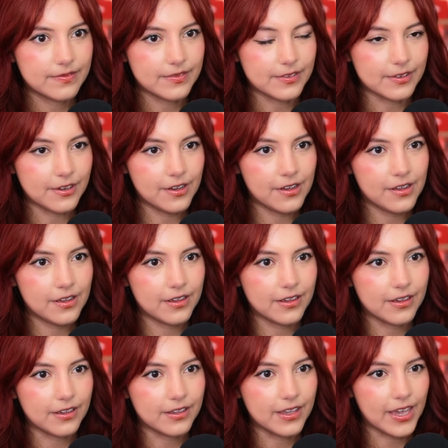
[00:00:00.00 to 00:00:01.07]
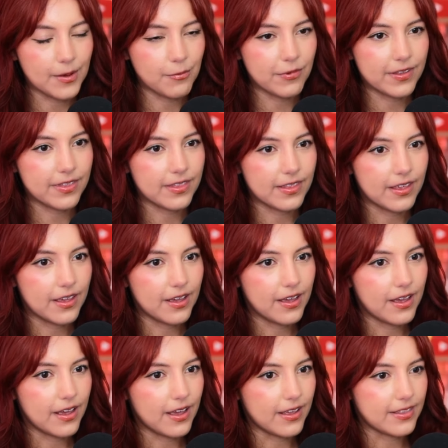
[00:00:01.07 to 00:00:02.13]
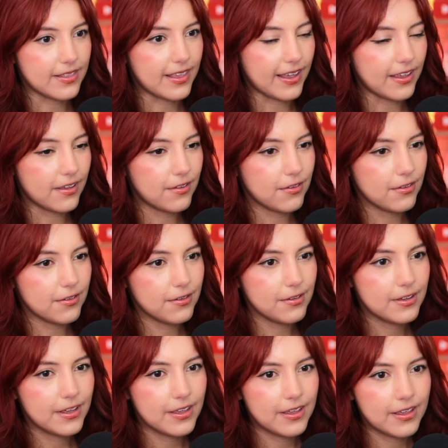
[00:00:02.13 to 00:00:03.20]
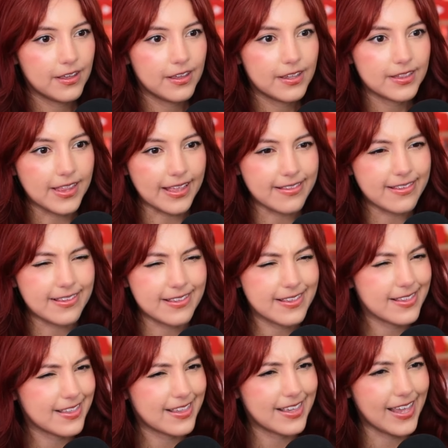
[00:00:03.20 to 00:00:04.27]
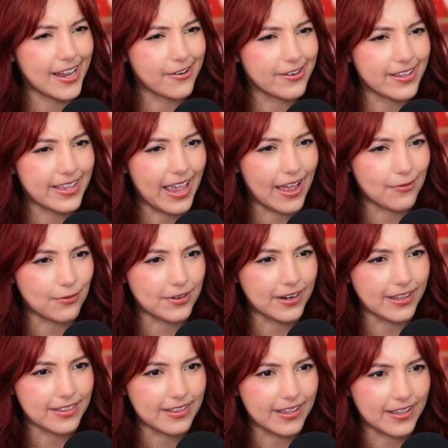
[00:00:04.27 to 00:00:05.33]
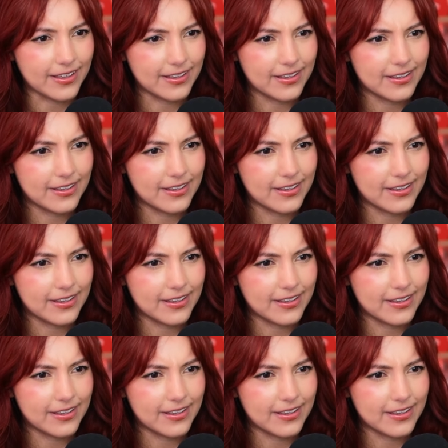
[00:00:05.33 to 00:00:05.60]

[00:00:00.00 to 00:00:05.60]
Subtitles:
Ah, him with Hantengu? That's the scaredy cat one, I think.